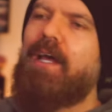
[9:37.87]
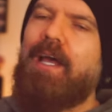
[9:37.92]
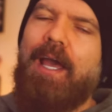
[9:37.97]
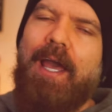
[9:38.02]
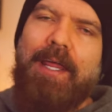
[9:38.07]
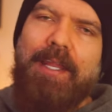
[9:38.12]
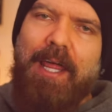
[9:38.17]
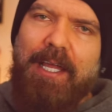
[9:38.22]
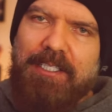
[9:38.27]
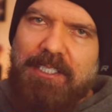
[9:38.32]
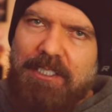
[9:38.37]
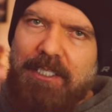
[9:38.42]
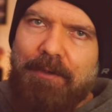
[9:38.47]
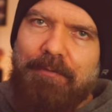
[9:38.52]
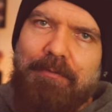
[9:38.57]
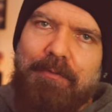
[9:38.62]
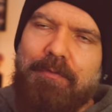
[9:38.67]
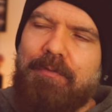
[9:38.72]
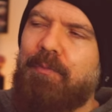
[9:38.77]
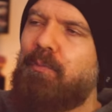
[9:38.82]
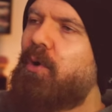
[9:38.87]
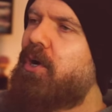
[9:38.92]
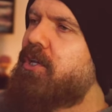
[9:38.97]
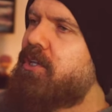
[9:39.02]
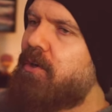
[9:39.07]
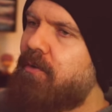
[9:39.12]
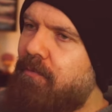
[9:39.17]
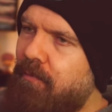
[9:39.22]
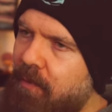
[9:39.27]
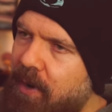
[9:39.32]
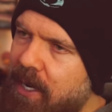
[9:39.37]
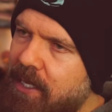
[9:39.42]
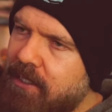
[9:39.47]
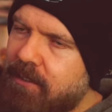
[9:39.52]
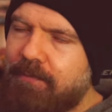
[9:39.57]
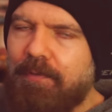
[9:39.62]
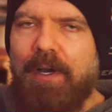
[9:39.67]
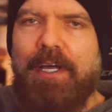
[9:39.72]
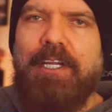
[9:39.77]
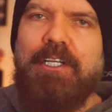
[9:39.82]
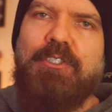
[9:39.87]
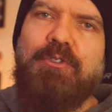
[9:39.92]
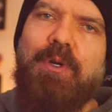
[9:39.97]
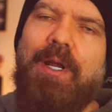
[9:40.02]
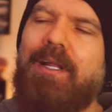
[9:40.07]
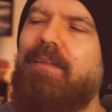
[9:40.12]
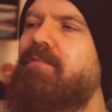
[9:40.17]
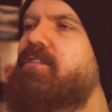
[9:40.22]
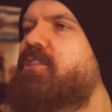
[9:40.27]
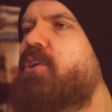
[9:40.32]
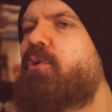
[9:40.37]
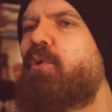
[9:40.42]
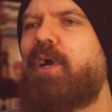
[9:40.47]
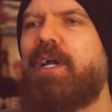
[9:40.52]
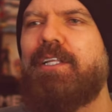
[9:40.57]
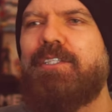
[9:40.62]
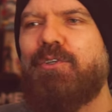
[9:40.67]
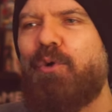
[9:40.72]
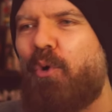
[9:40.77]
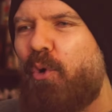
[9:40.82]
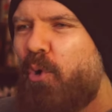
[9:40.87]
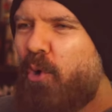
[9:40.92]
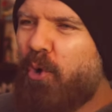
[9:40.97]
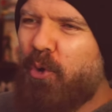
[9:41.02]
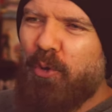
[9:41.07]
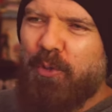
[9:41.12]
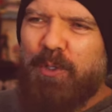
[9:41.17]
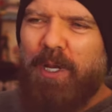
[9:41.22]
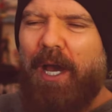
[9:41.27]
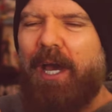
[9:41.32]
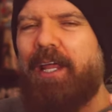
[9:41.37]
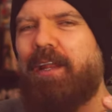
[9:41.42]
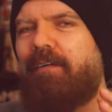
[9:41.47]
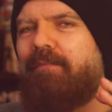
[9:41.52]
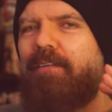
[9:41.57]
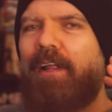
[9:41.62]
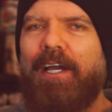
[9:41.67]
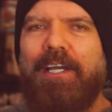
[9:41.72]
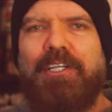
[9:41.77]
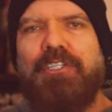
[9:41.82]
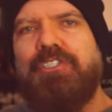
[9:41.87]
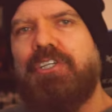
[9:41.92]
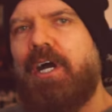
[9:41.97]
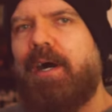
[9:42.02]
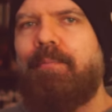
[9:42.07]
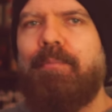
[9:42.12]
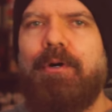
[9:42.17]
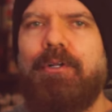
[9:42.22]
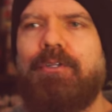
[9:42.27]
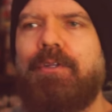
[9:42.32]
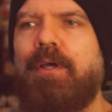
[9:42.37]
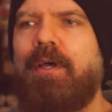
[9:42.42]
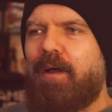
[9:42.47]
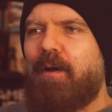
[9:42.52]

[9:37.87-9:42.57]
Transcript: and that's different from what your friends find attractive. So it's all kind of like jumbled.